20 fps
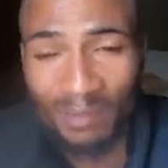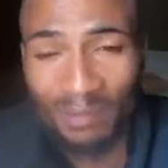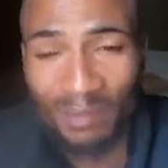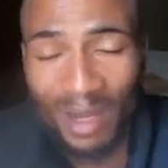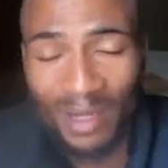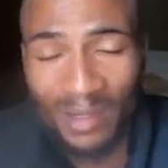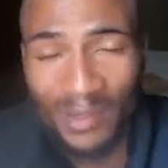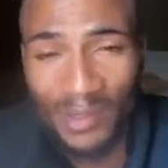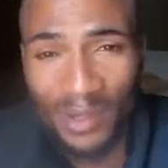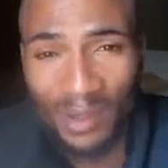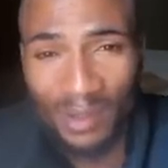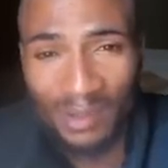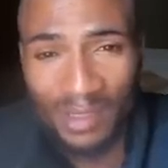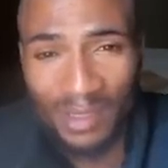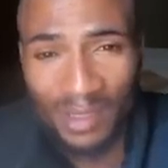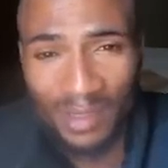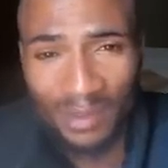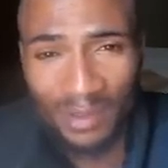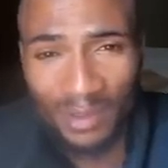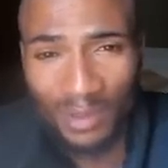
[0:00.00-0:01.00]
My
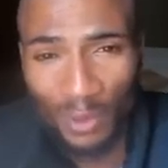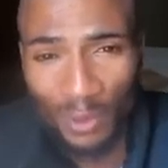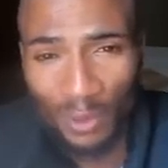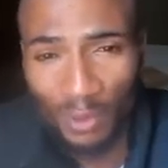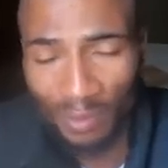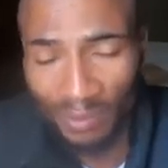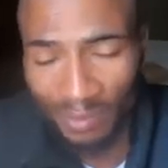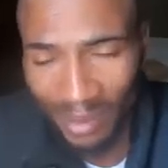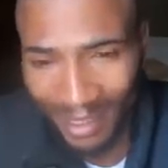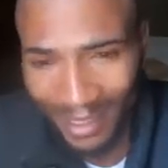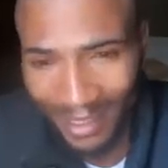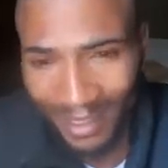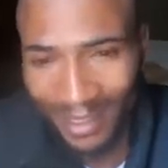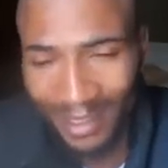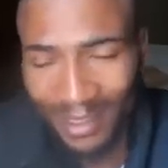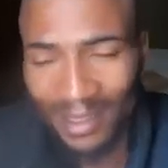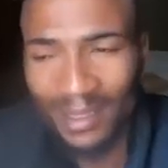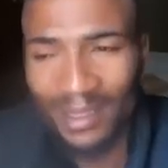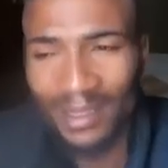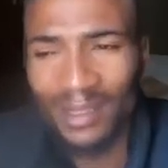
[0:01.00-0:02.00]
doctor told
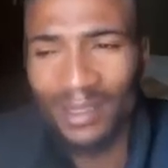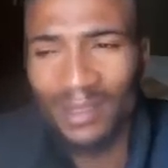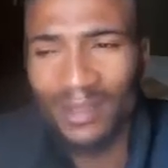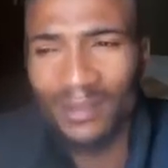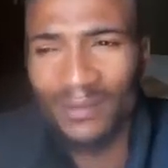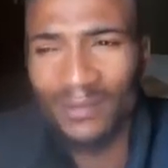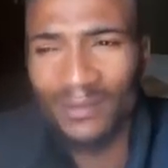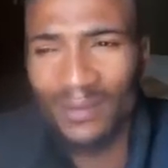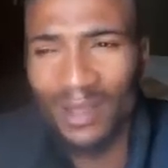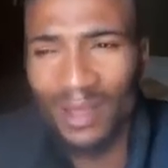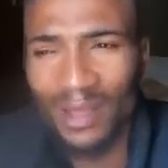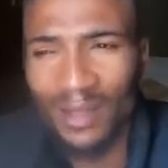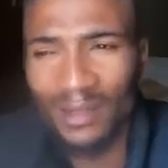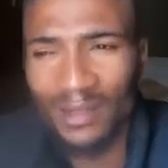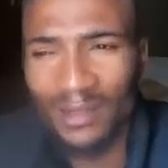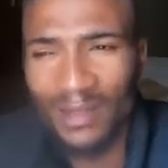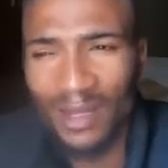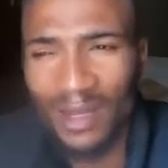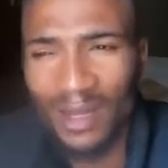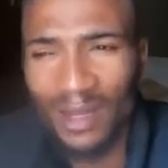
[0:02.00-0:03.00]
me
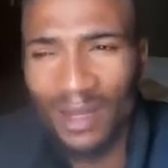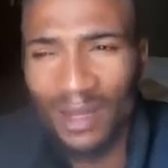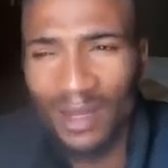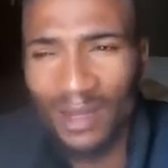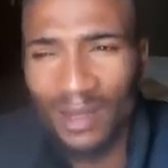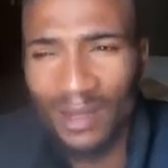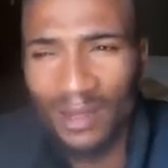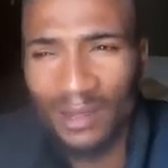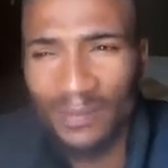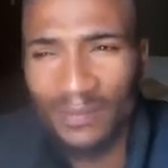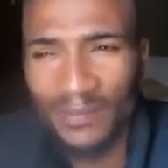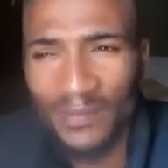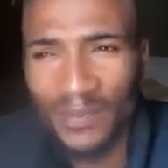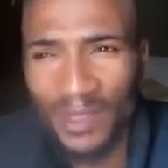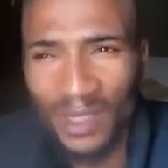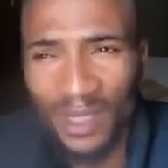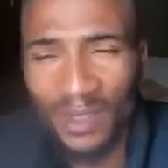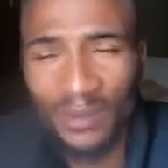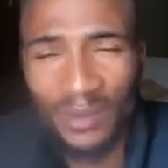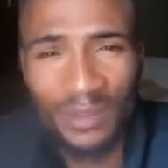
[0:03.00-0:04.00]
that I
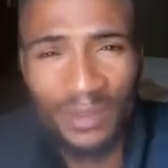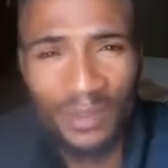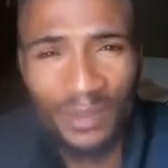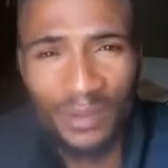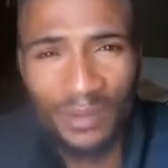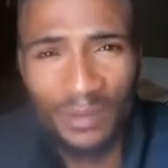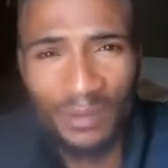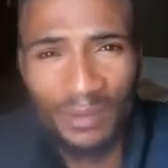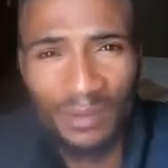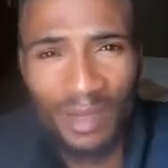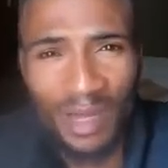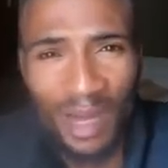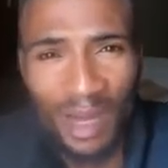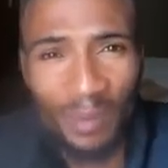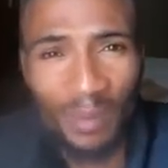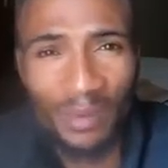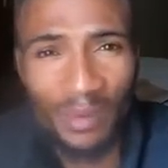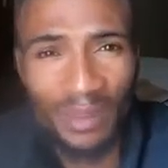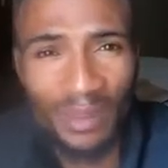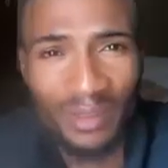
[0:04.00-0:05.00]
am going to
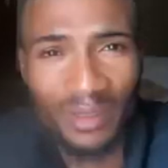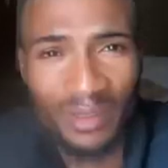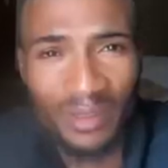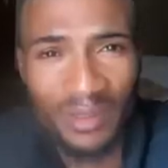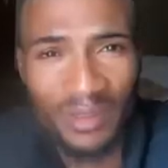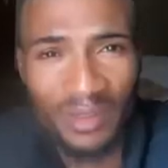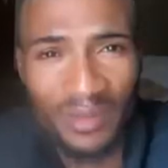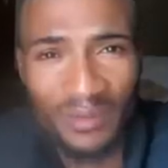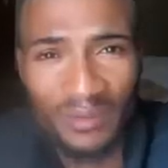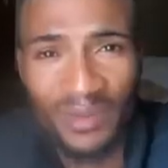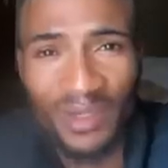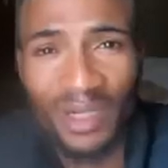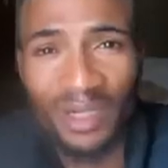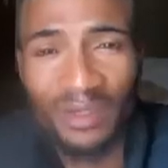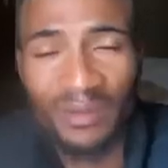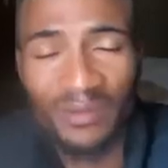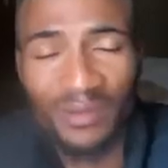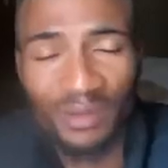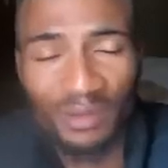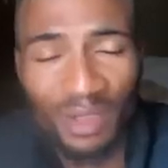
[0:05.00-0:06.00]
apparently
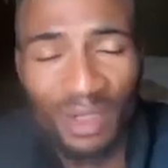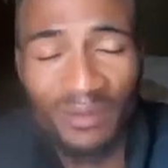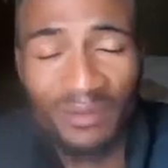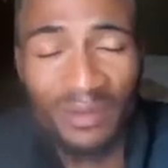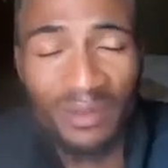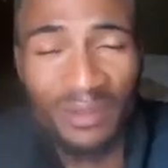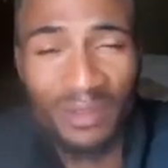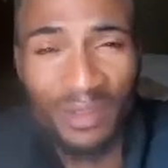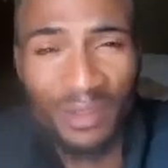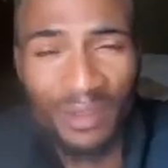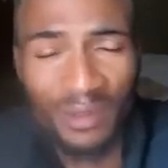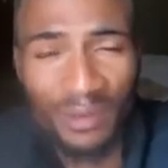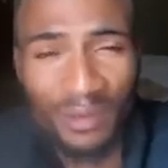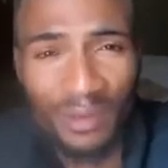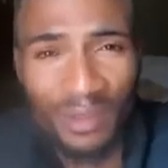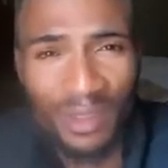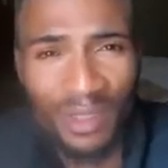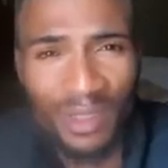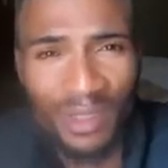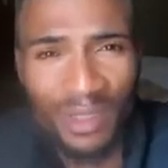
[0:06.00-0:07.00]
survive traveling
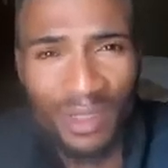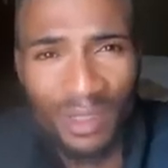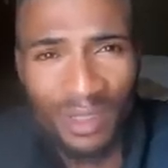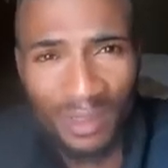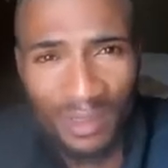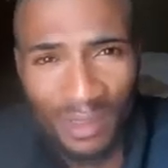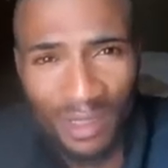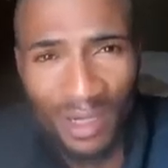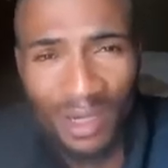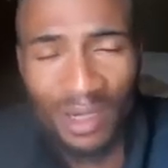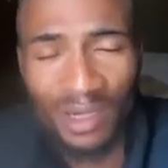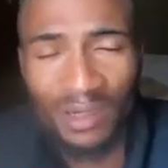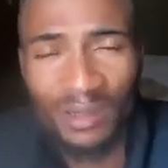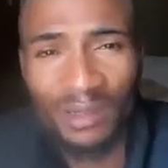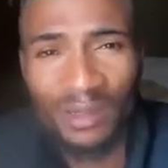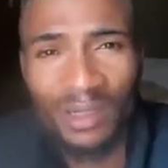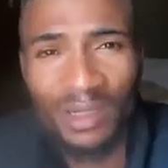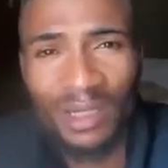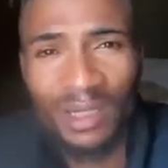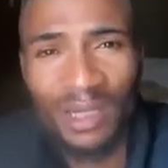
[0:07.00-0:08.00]
to
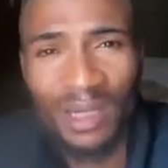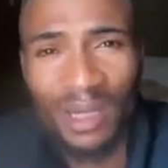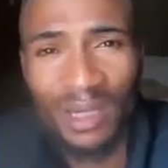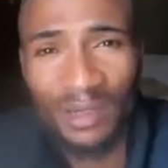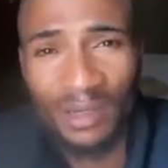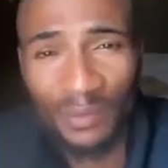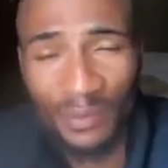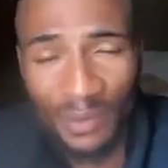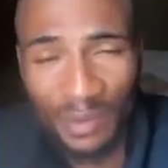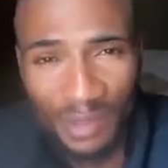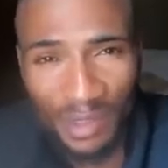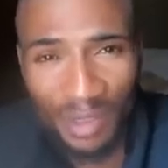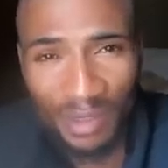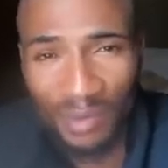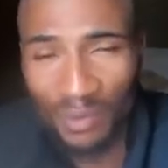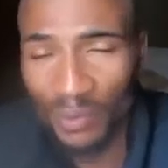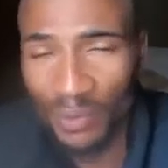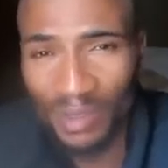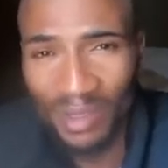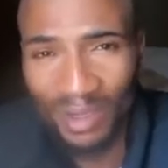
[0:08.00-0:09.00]
Qatar and then
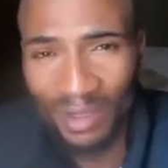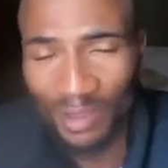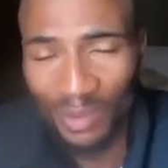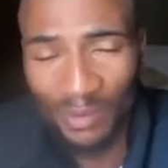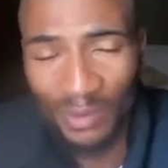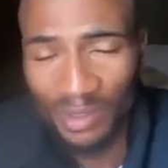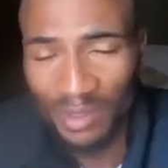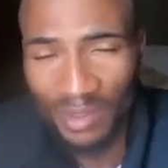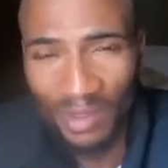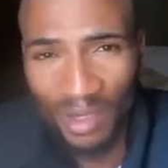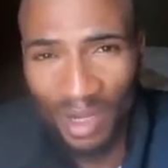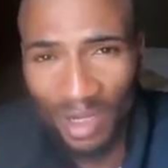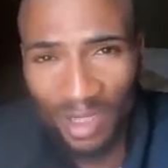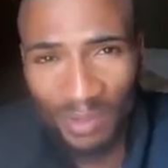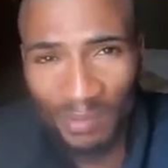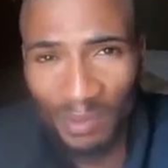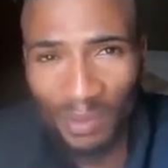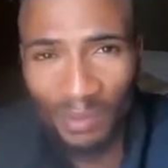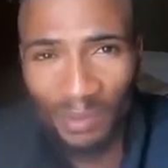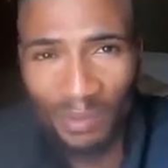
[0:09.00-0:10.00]
returning without going to the
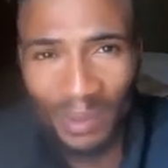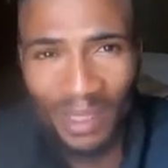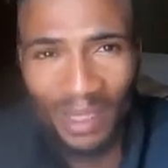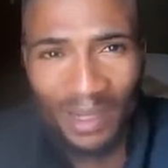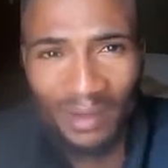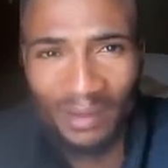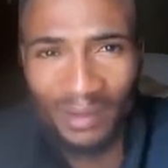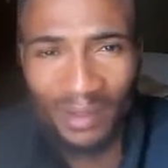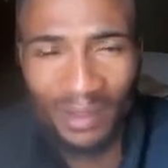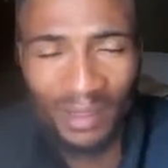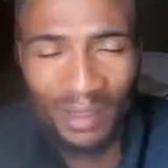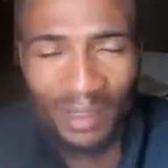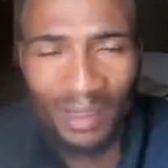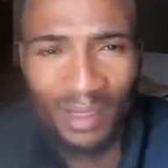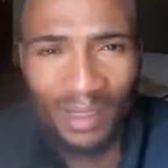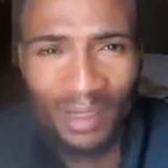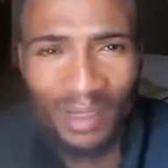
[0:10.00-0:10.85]
hospital, but I think